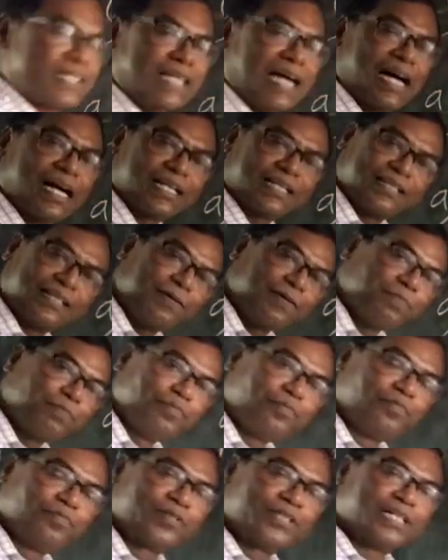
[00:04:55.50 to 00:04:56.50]
things are
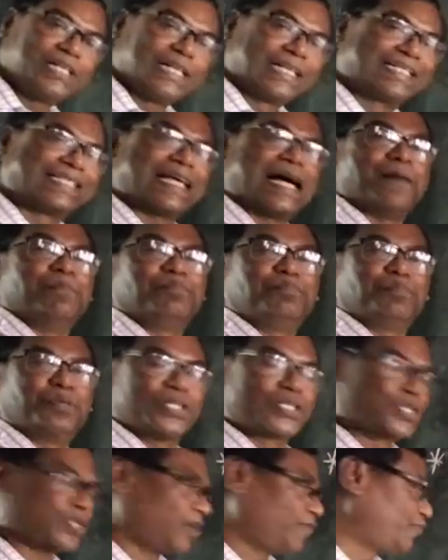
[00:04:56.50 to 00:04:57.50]
the
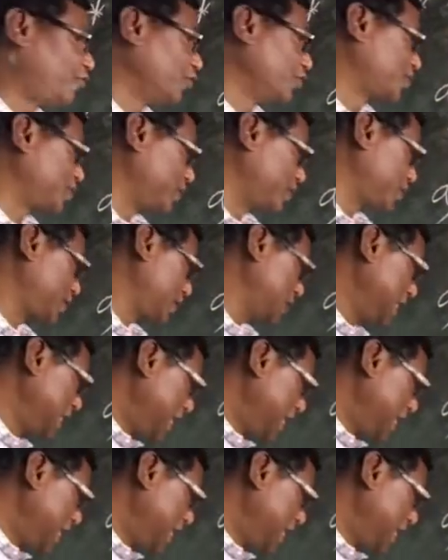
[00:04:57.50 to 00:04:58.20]
examples of fossils.